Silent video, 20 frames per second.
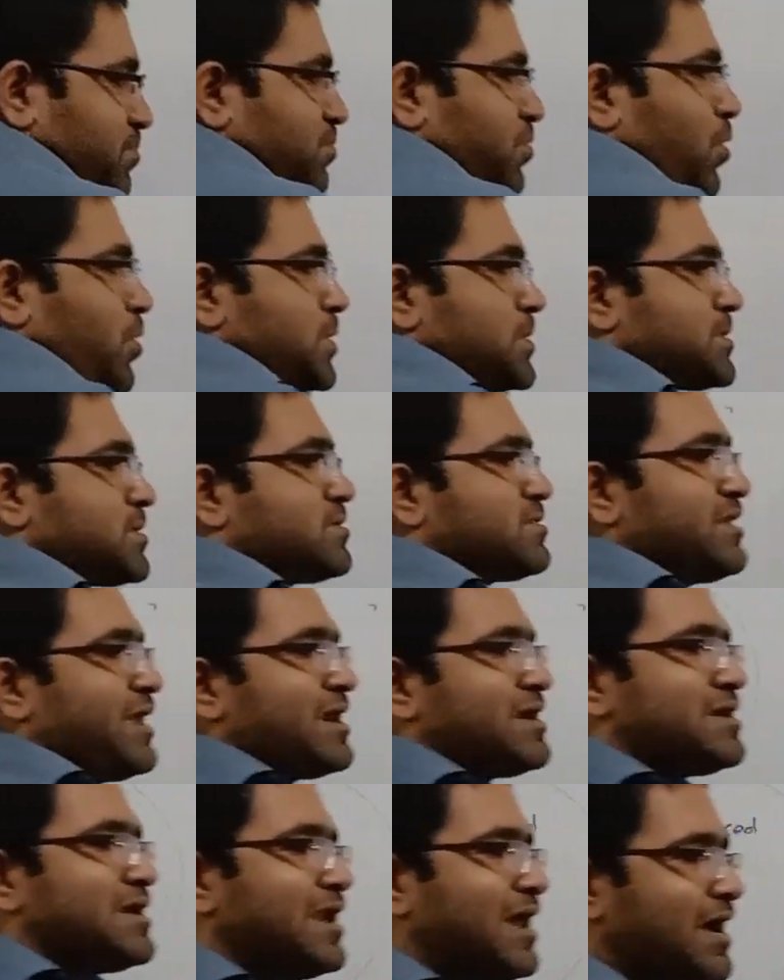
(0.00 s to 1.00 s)
pushed
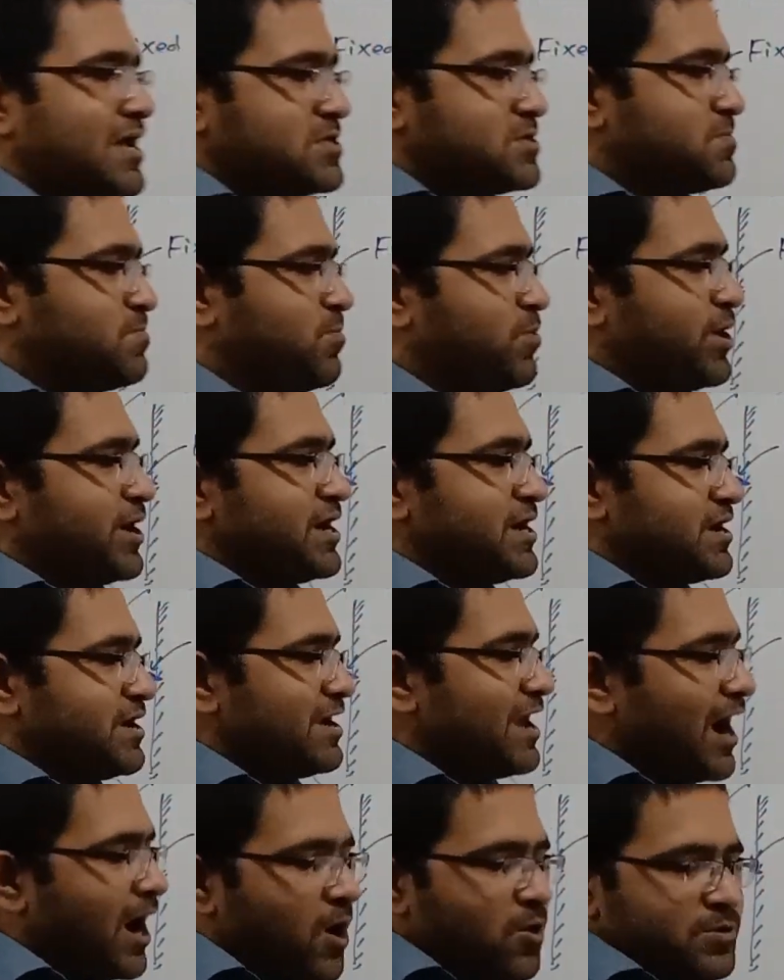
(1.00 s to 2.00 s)
that last point
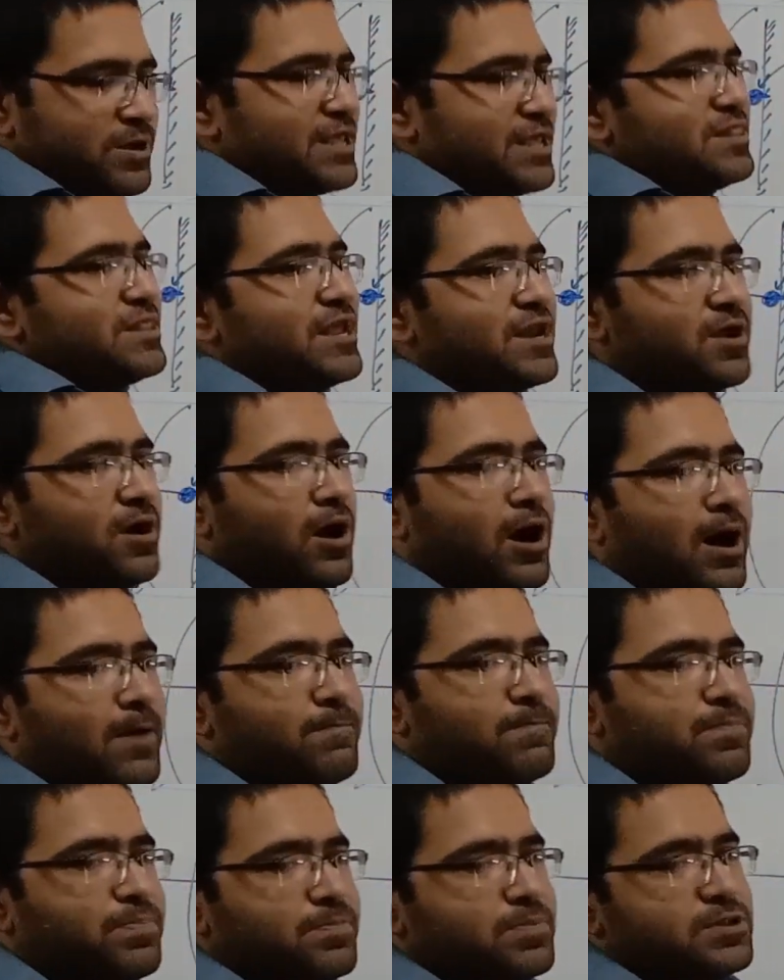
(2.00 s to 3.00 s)
down and then
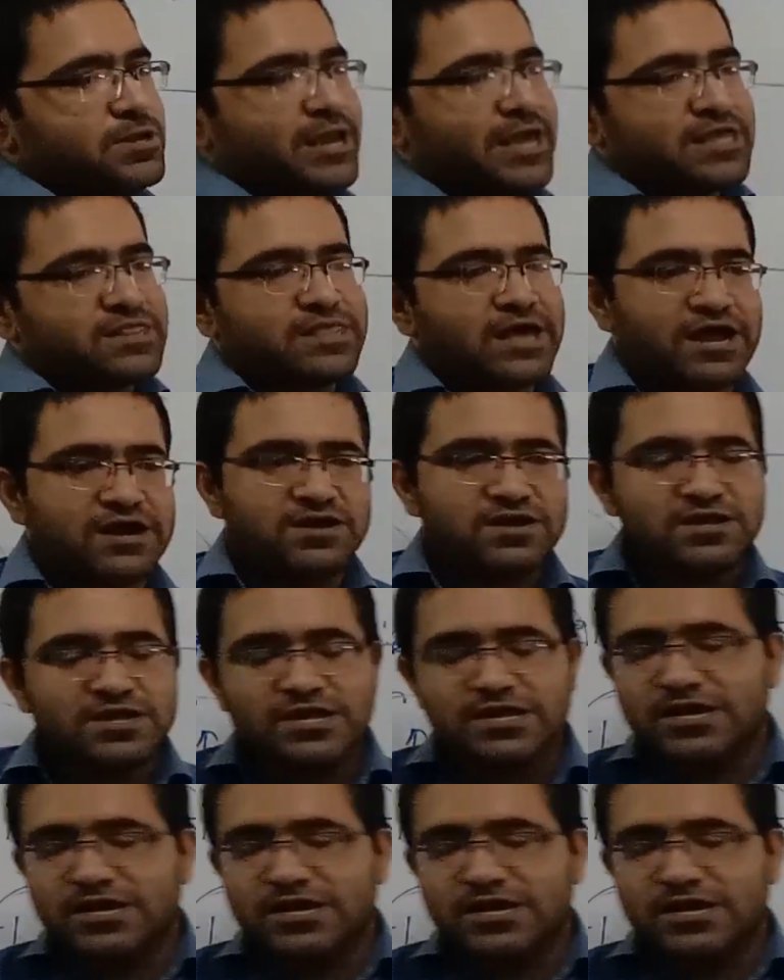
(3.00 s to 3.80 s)
up like that.